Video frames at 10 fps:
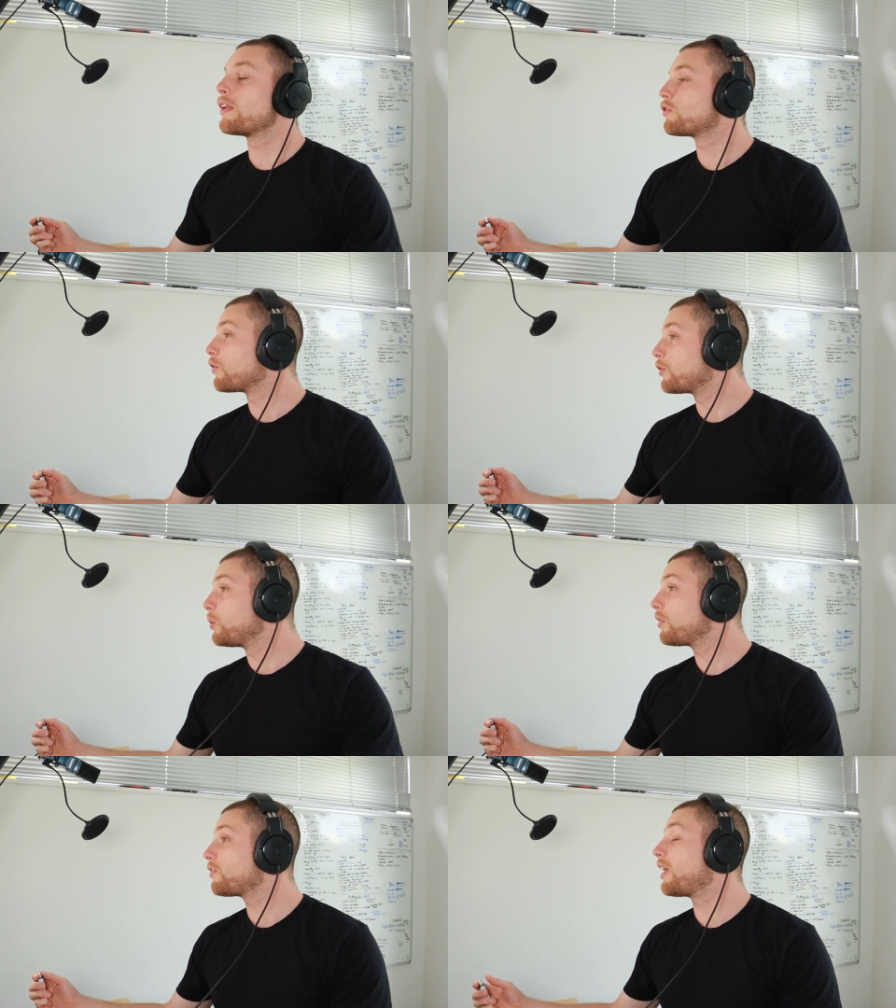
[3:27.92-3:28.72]
So if you
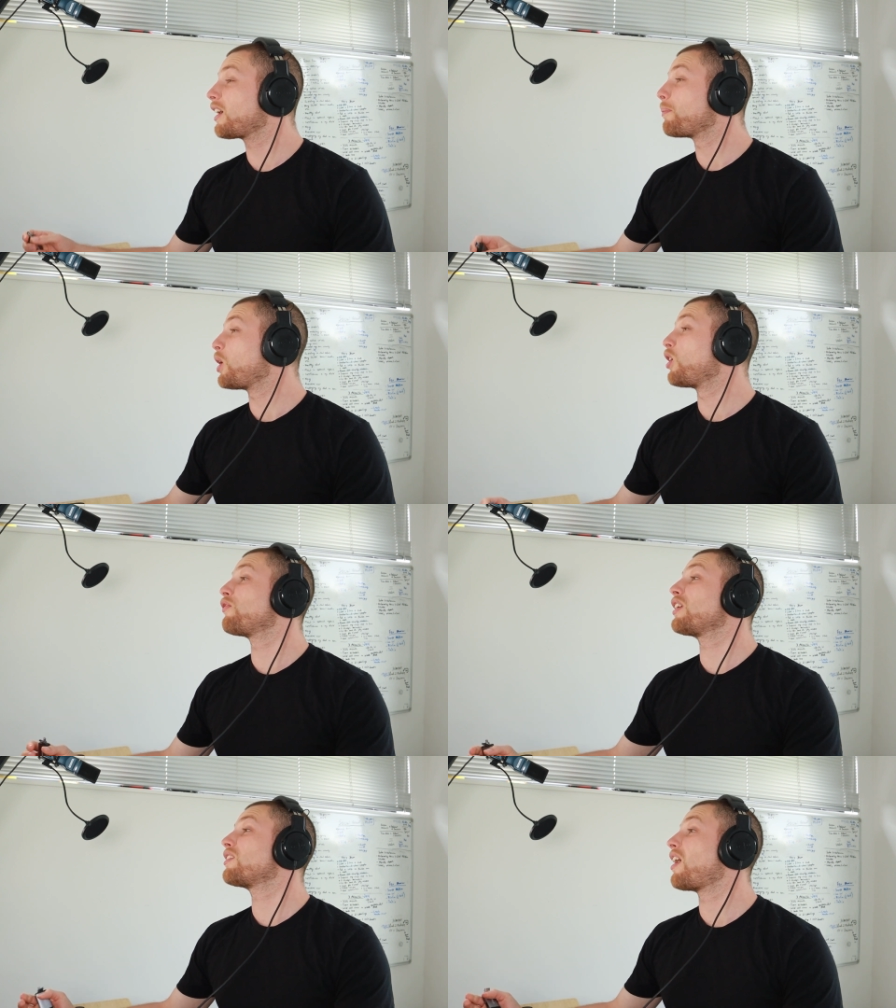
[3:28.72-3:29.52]
were to say like a
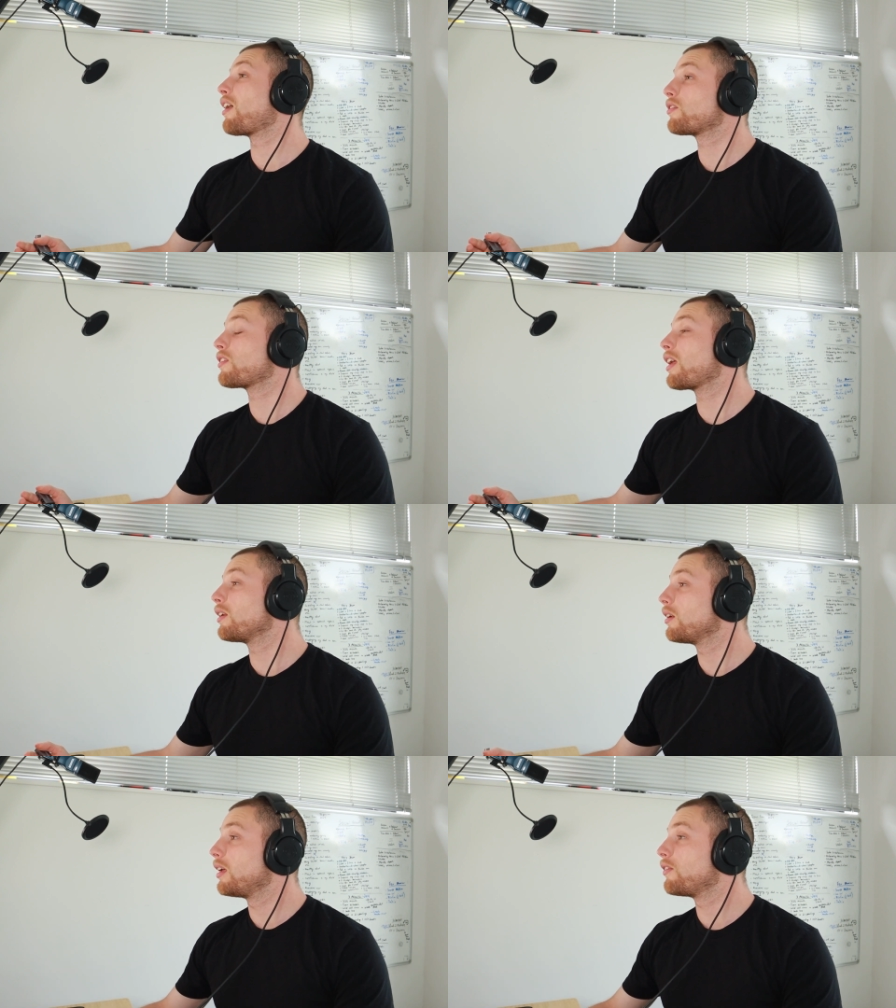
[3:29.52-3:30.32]
perfect test,
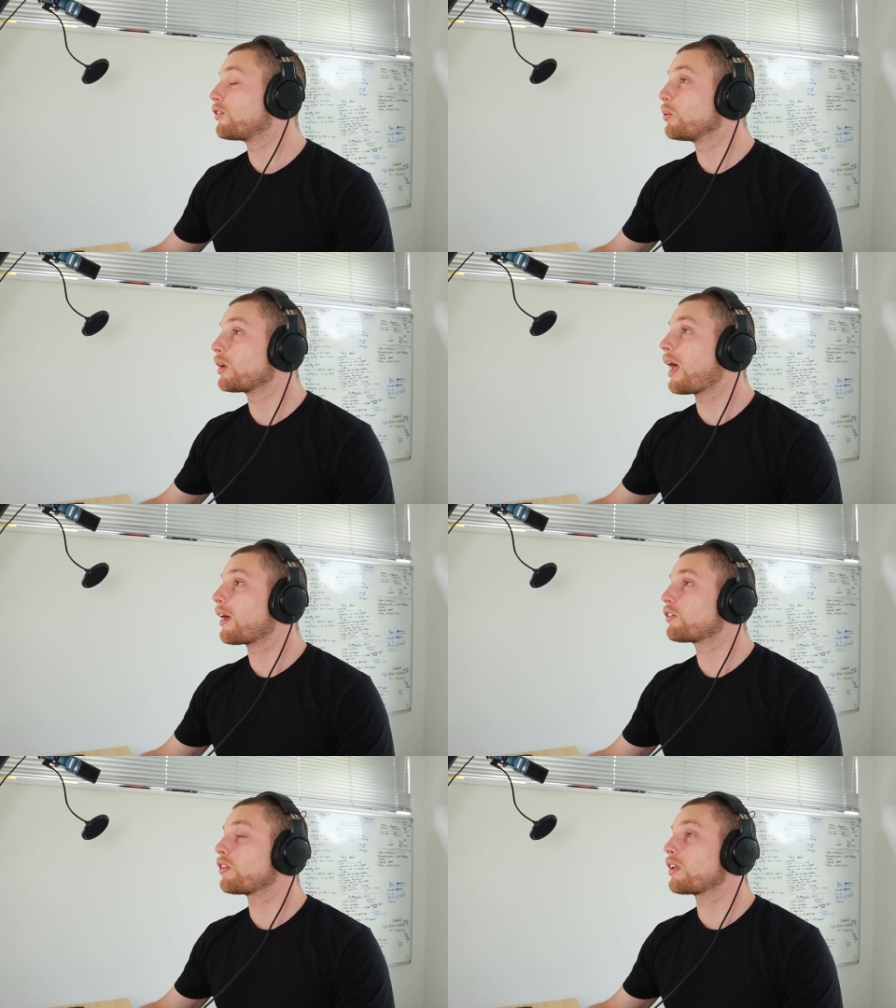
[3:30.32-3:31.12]
then if you were to
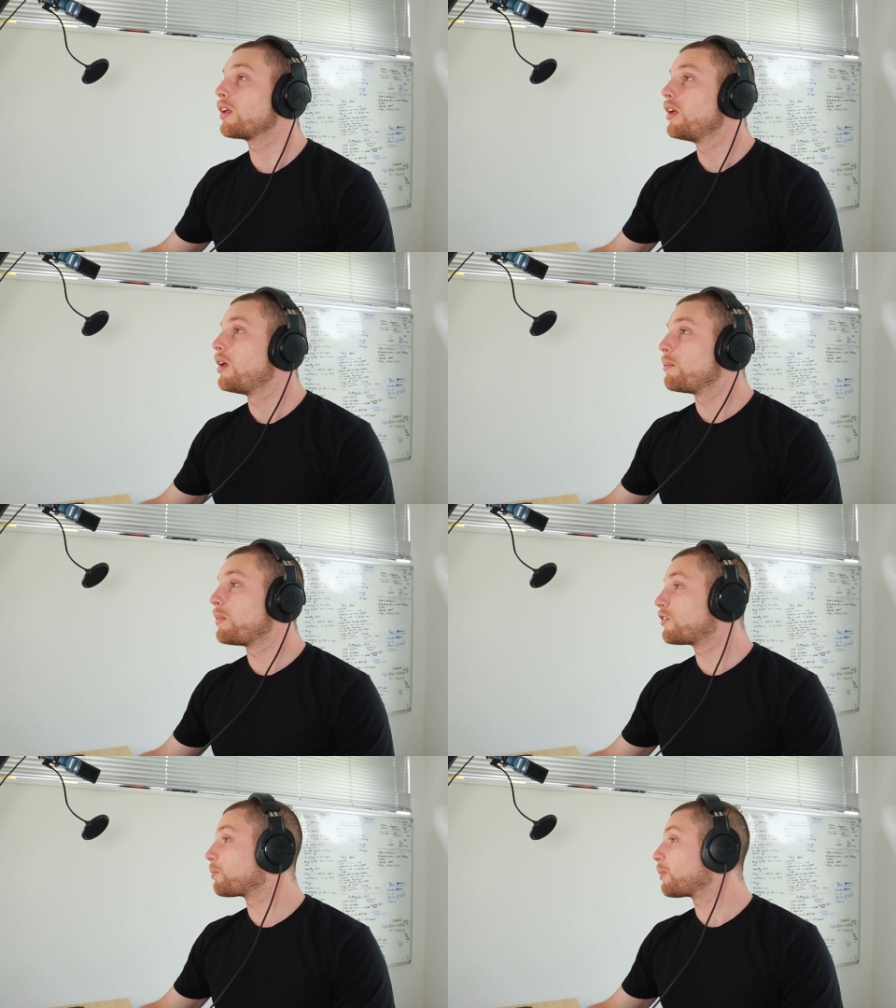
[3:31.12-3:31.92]
actually
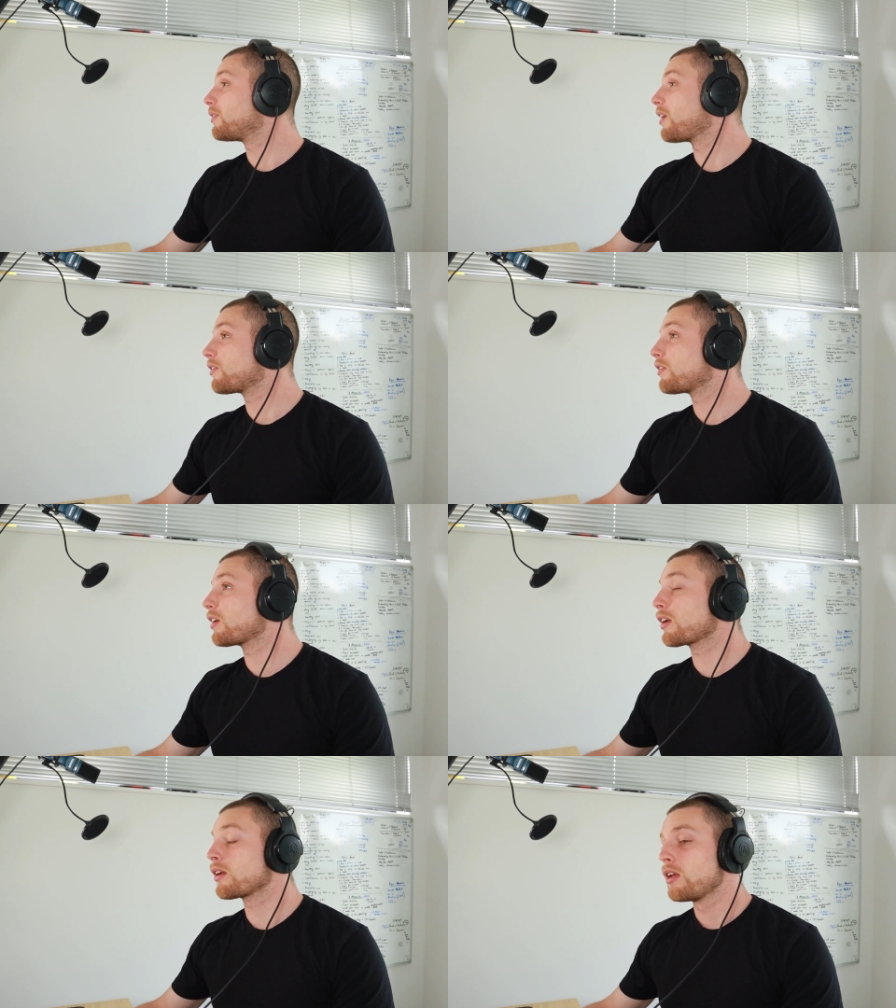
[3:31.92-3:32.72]
be split
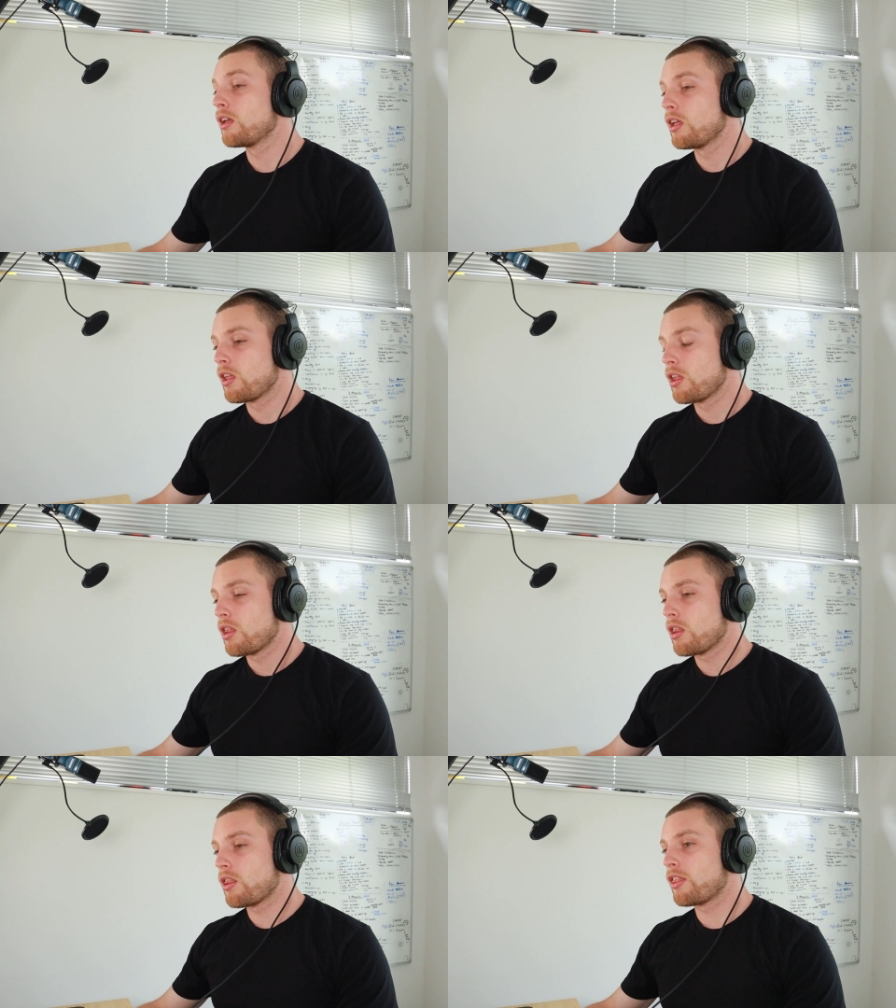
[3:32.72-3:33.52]
testing
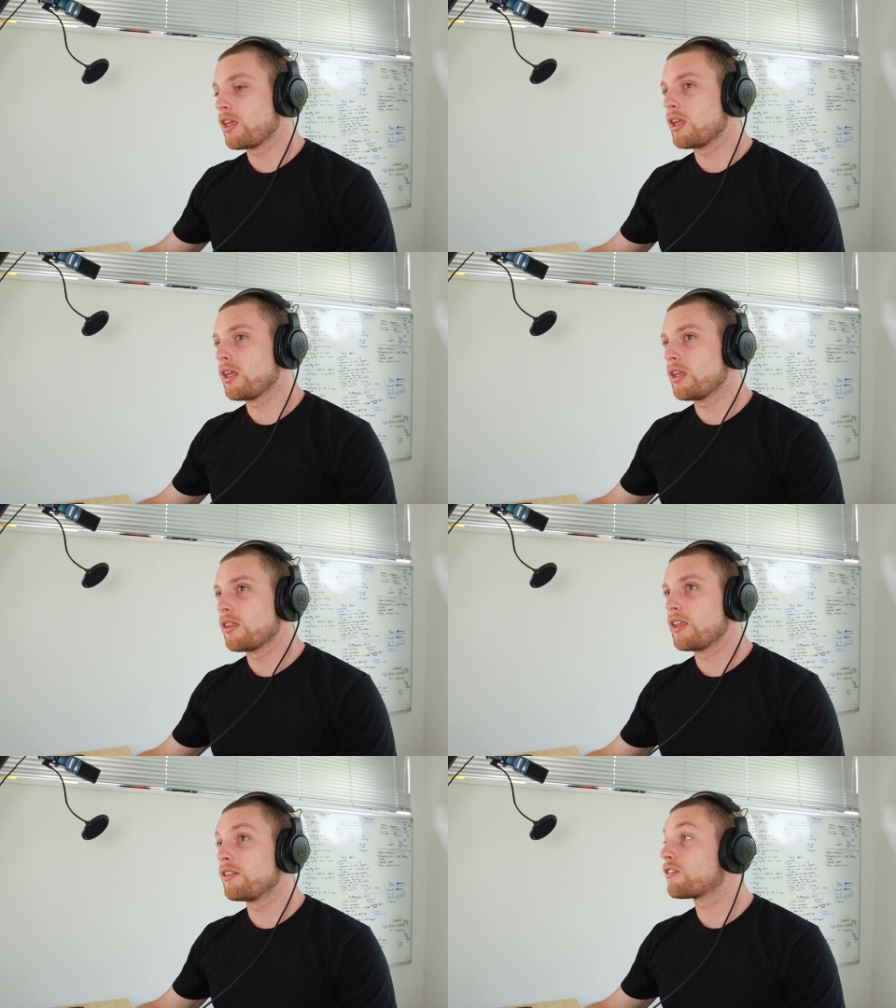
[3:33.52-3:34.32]
the
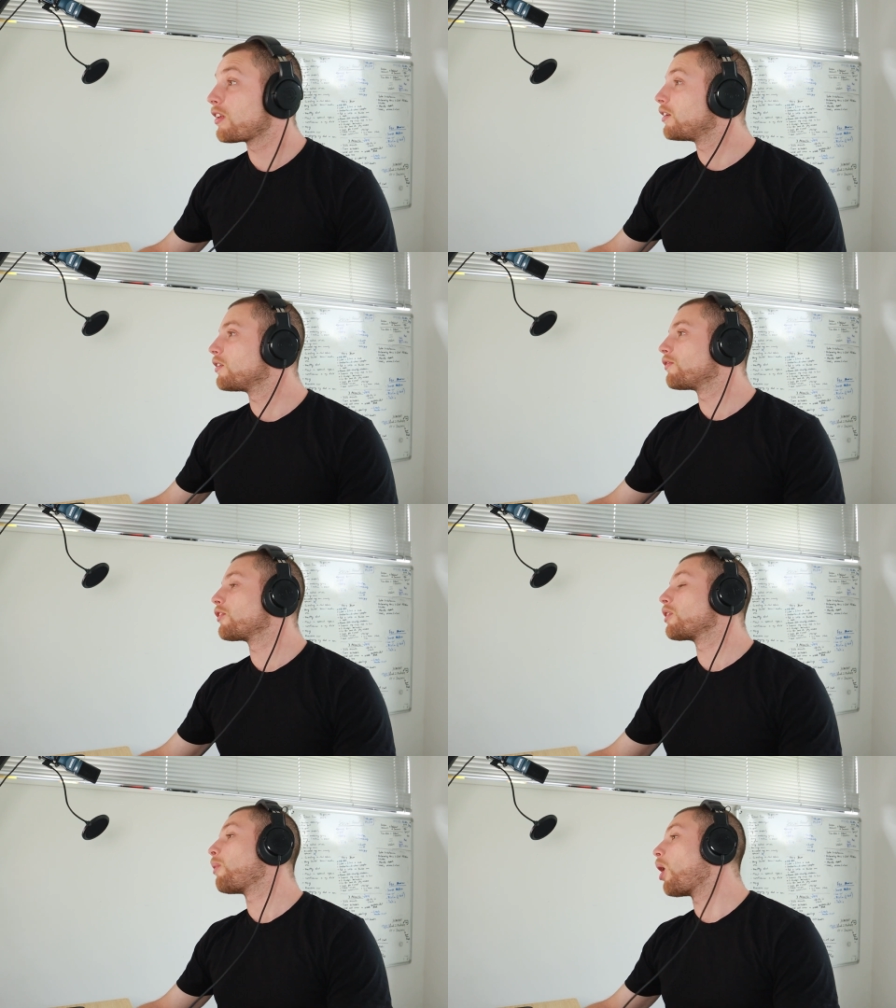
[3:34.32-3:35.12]
incentive for
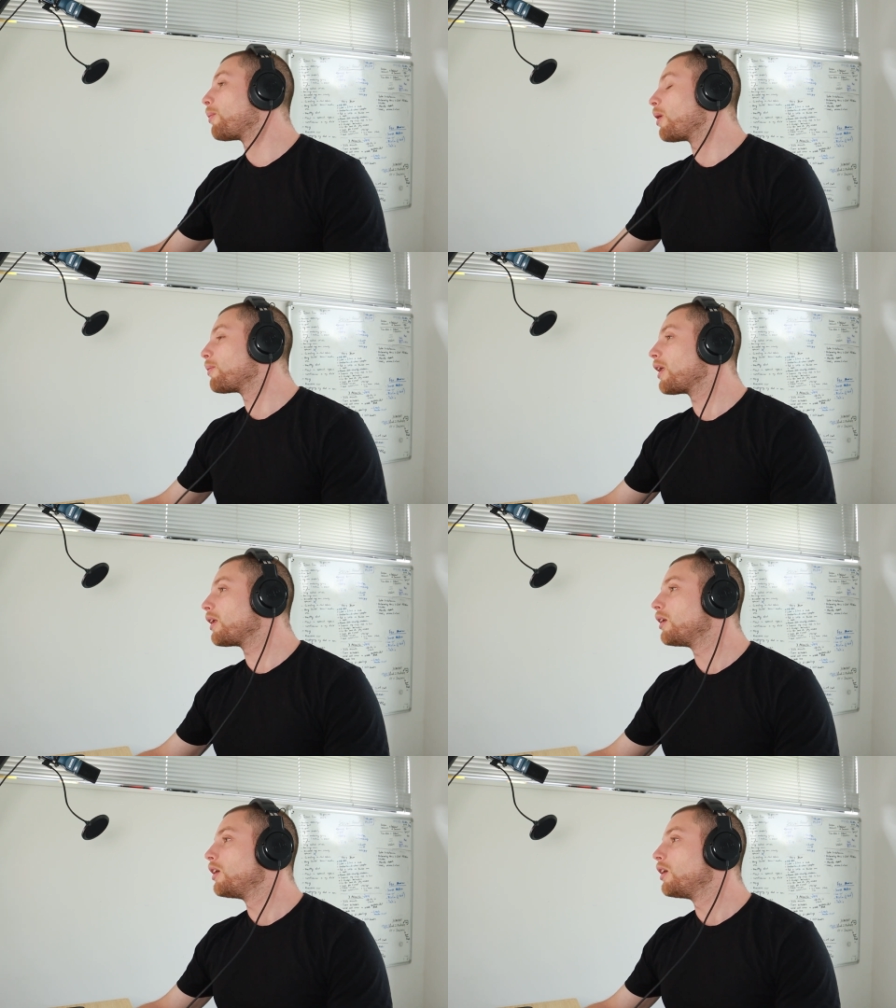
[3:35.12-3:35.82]
the pop-up, then